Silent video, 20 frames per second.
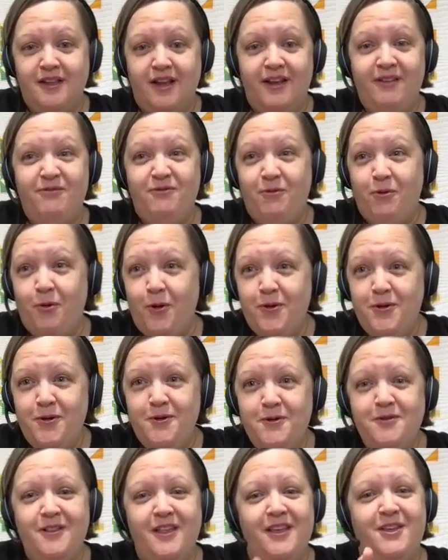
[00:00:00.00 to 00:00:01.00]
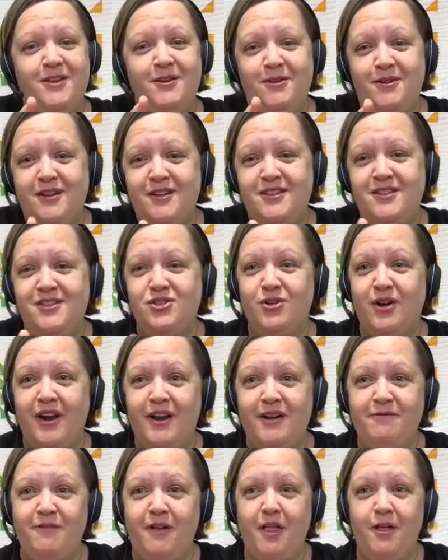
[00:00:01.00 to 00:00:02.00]
line for you, like you could try
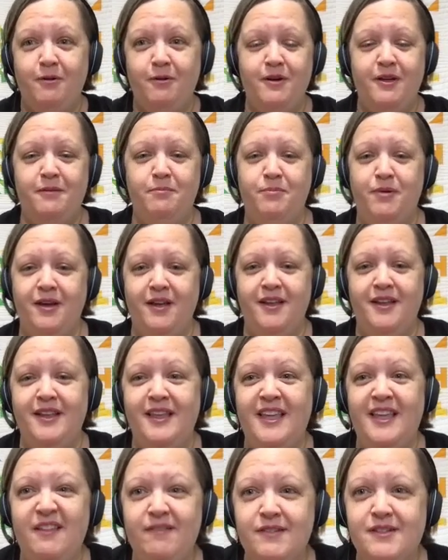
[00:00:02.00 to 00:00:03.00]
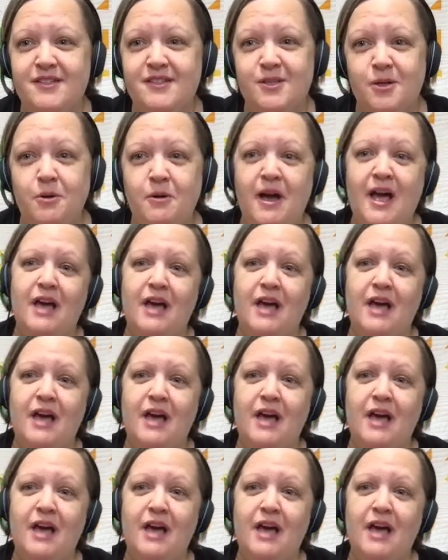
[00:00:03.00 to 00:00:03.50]
to follow it, but even so,